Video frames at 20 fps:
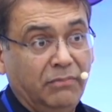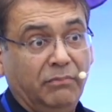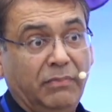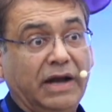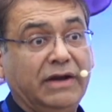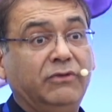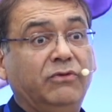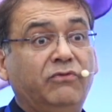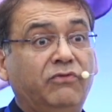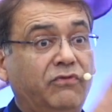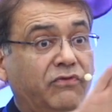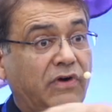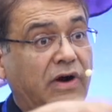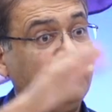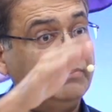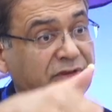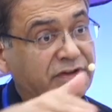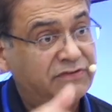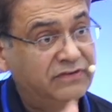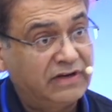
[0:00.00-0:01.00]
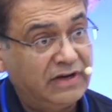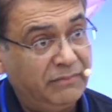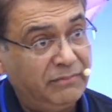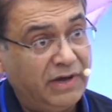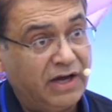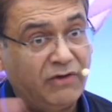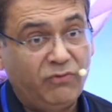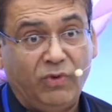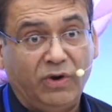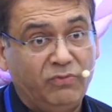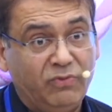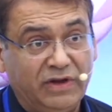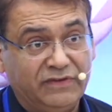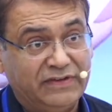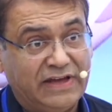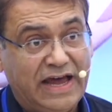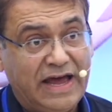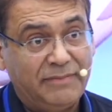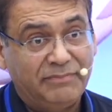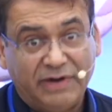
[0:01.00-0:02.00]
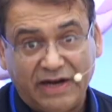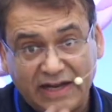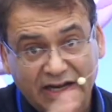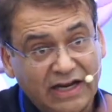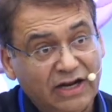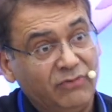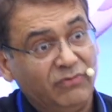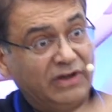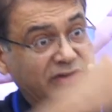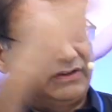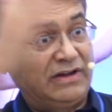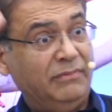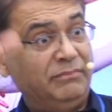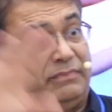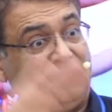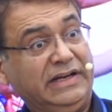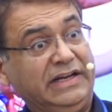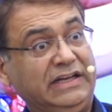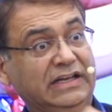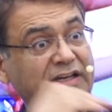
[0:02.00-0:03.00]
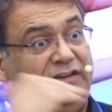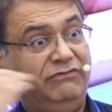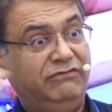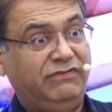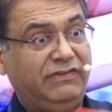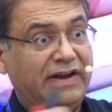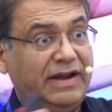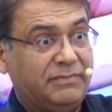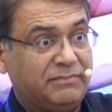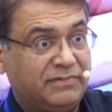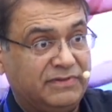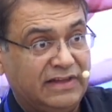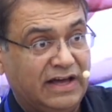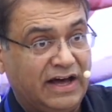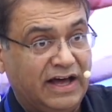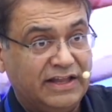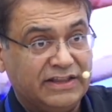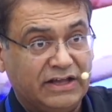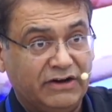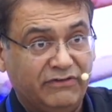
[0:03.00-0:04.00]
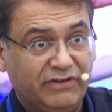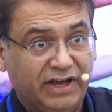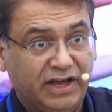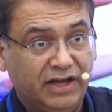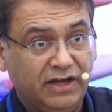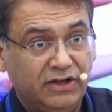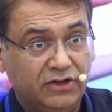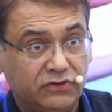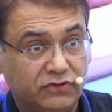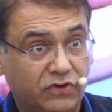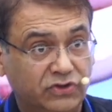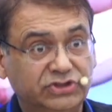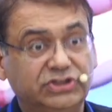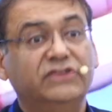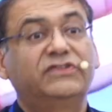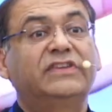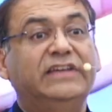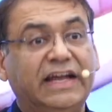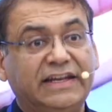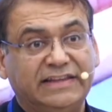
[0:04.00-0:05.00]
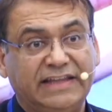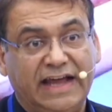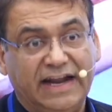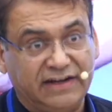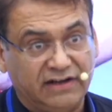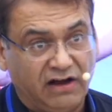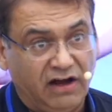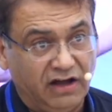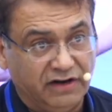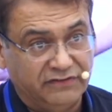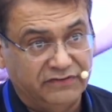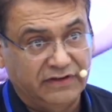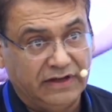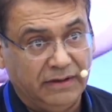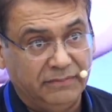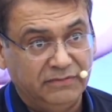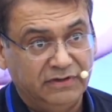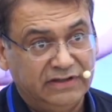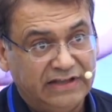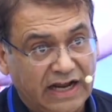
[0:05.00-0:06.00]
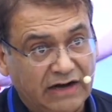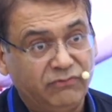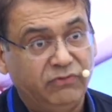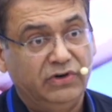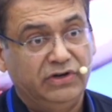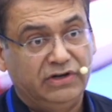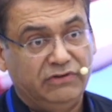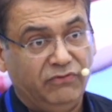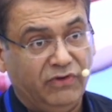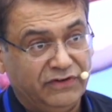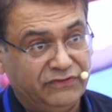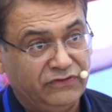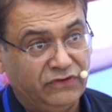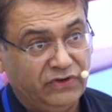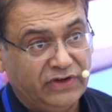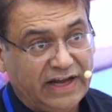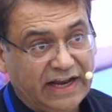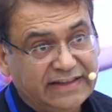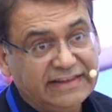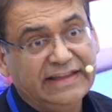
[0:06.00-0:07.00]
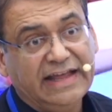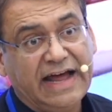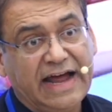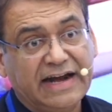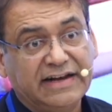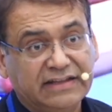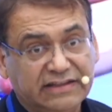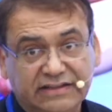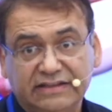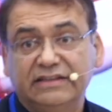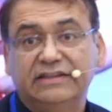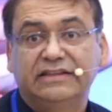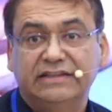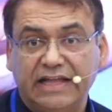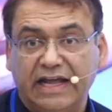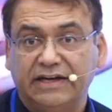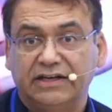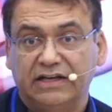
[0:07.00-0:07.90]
But from the stomach, what was happening, it was completely flipped the other way. So just get that concept. That would, once you get that